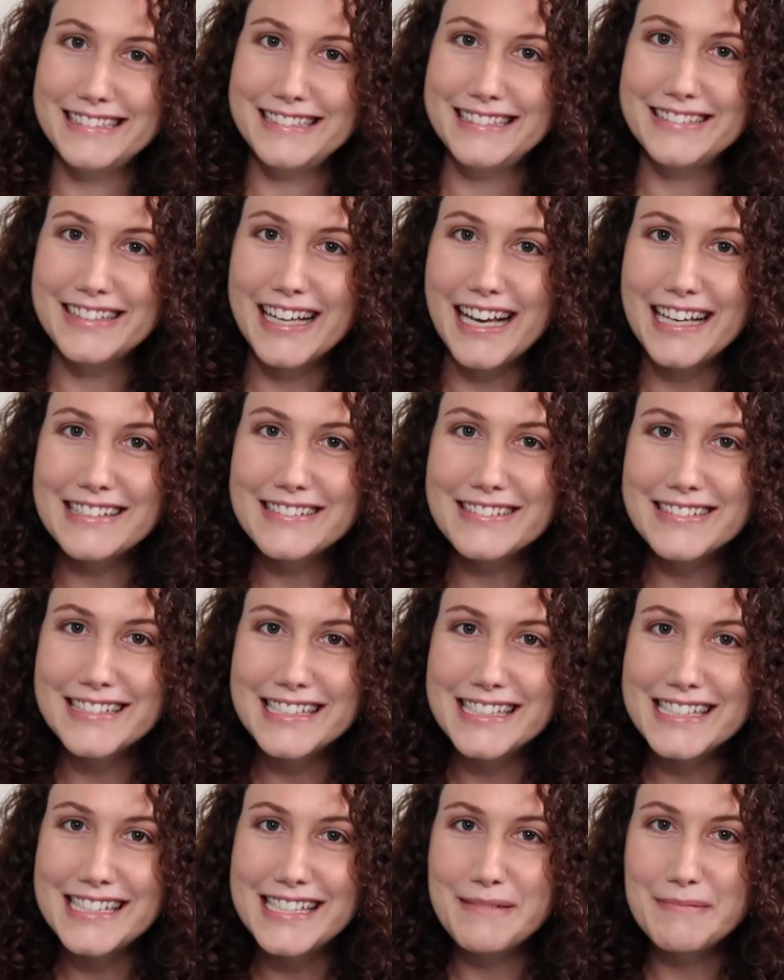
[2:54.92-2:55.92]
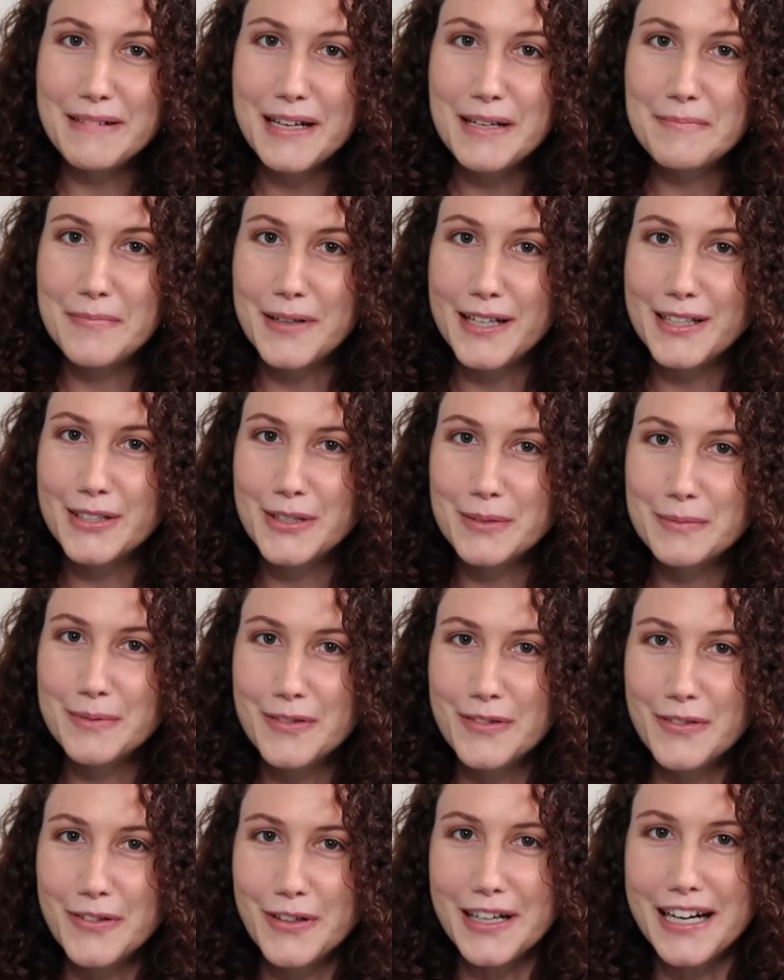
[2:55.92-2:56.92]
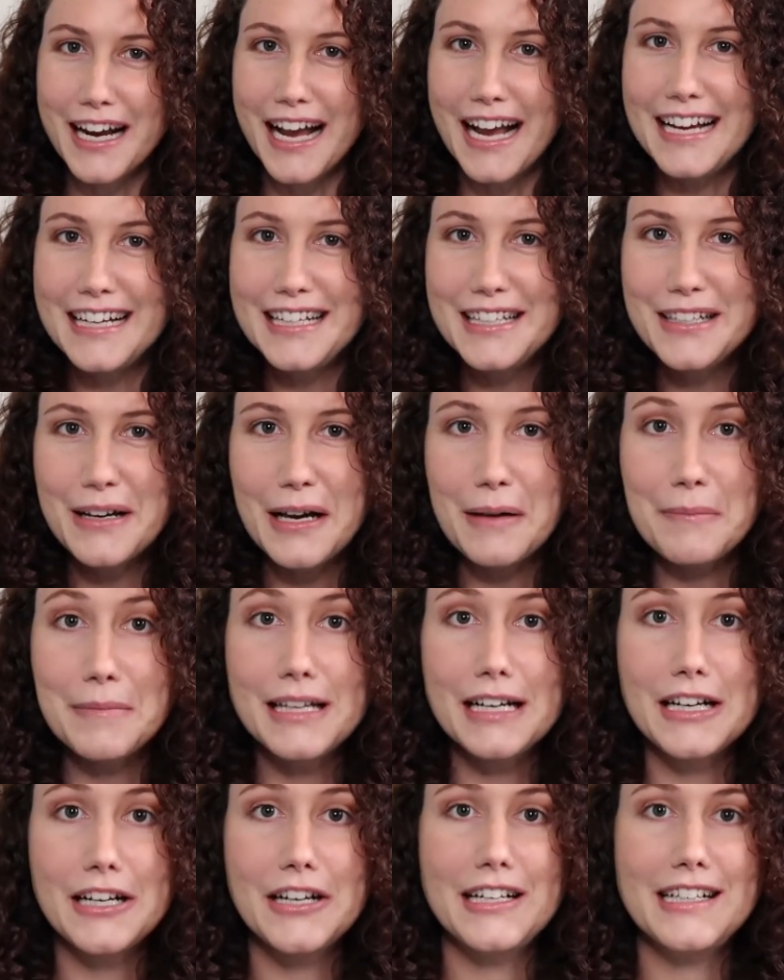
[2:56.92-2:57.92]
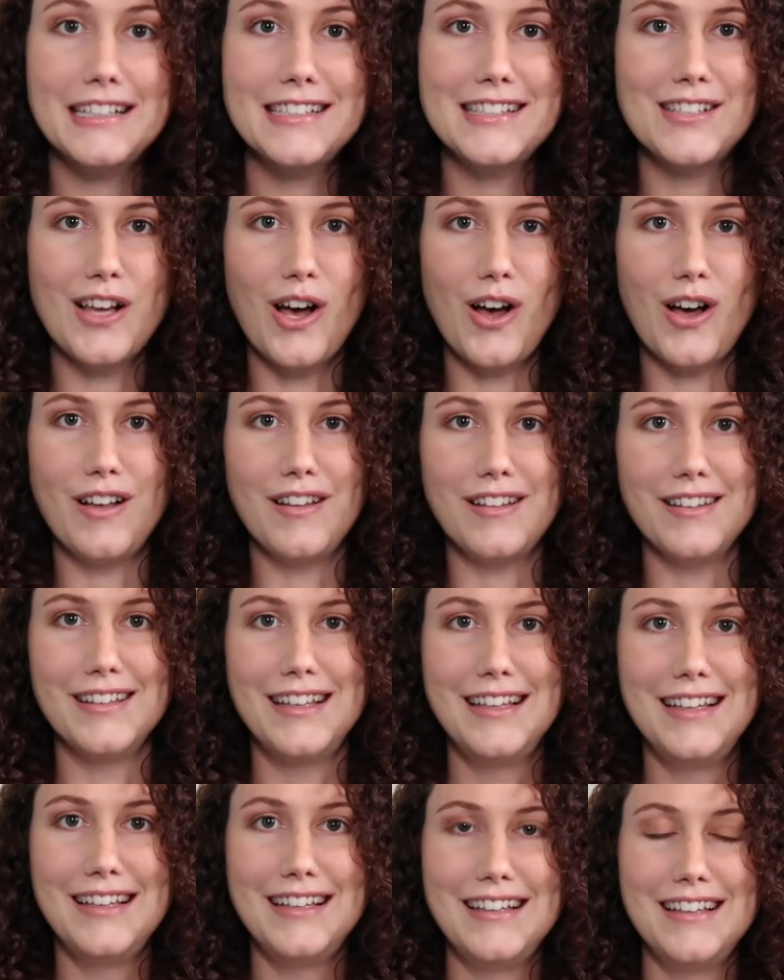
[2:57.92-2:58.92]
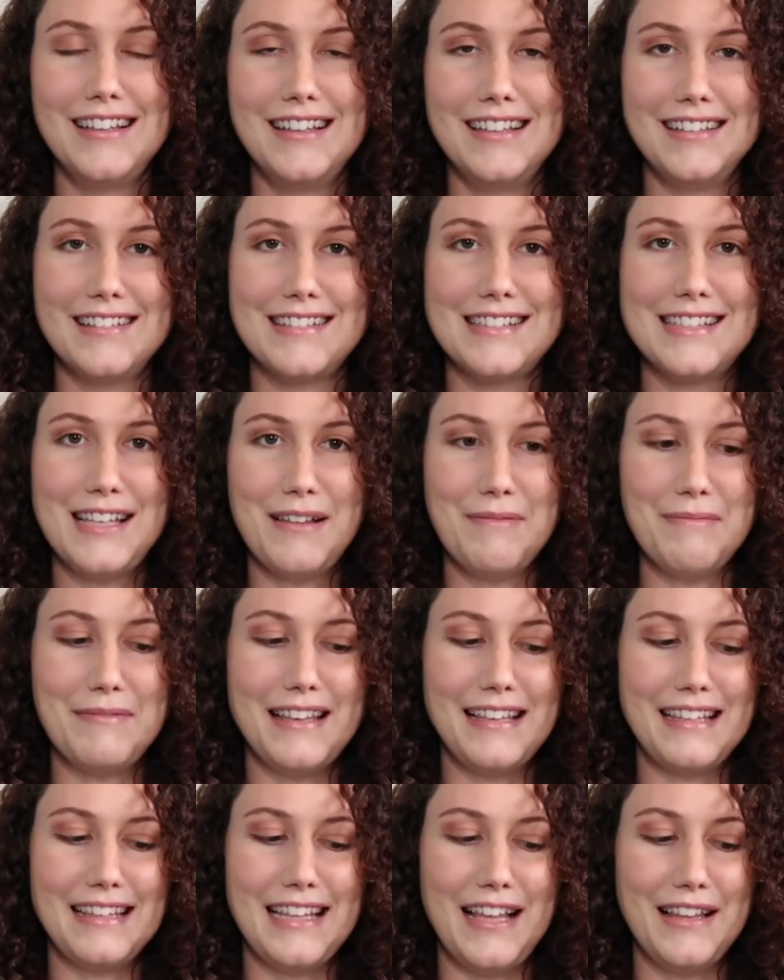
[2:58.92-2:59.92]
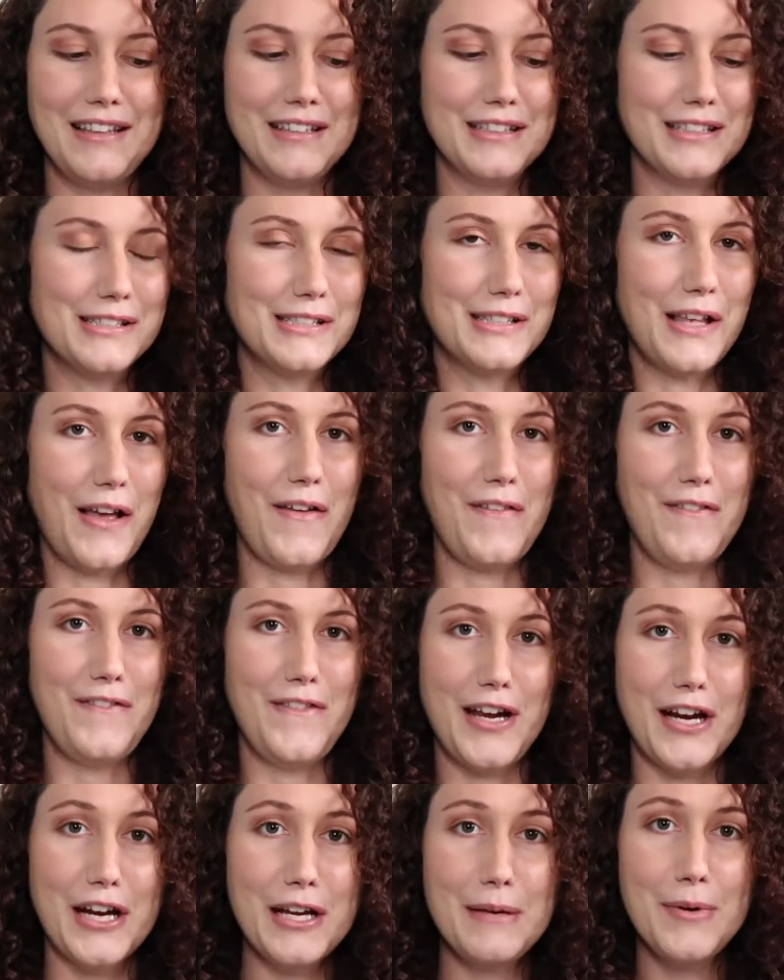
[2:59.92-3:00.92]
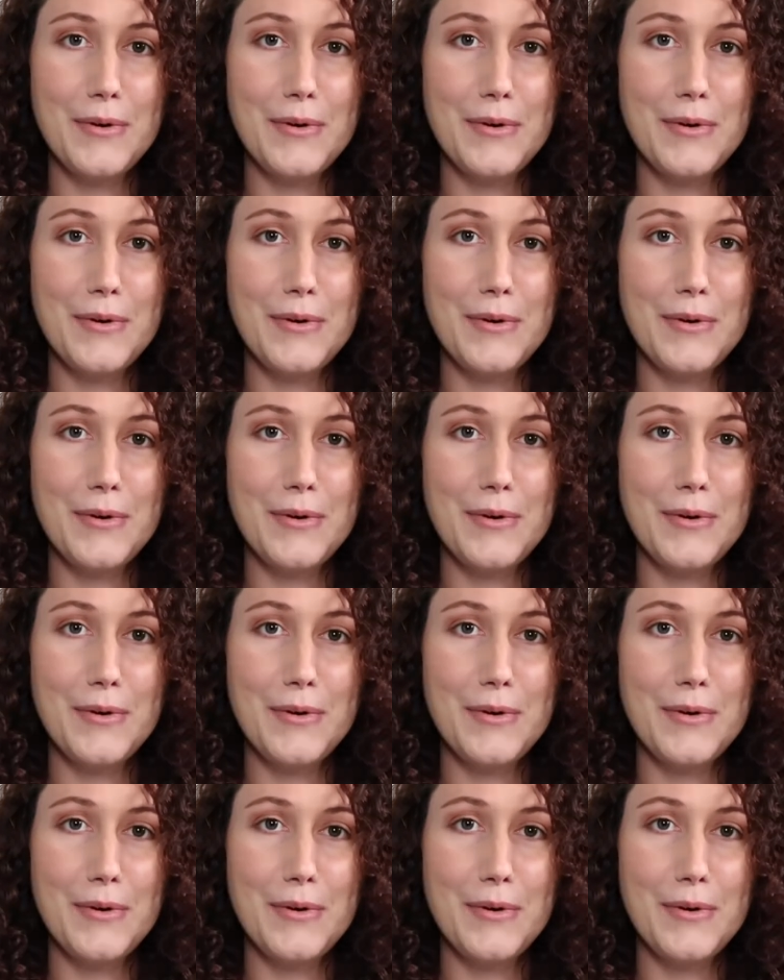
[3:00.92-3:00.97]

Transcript: You guys want to see my bundle before I do? I mean, I already saw something that looks very